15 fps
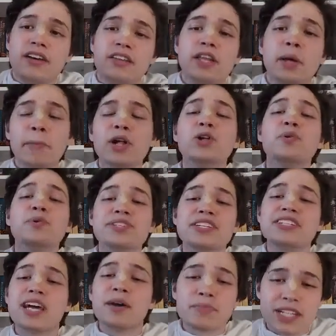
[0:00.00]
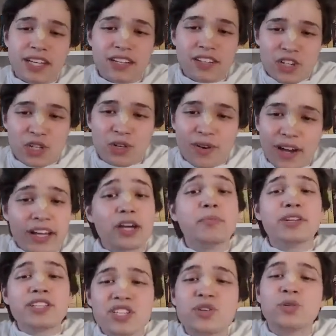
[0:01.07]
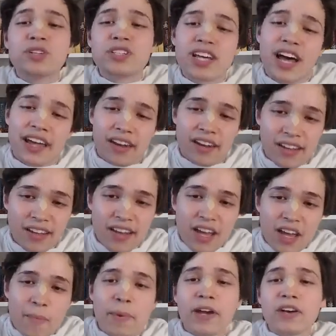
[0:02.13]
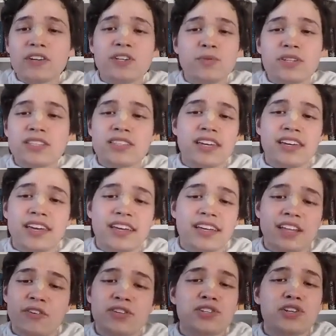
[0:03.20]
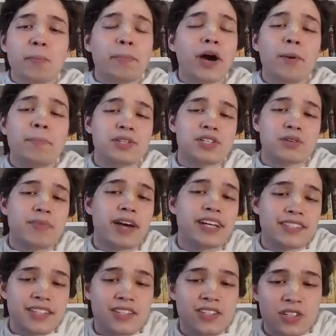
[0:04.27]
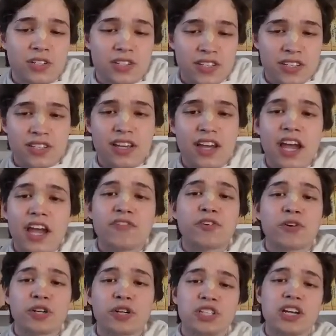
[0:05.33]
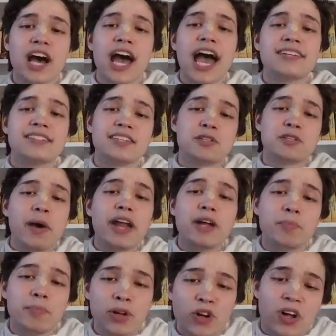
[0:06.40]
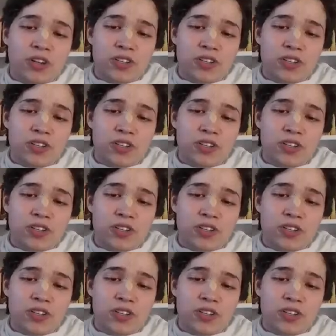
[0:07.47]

The milk was attempting to commit suicide because it was thinking, there is no purpose to my existence if Krishna has this better milk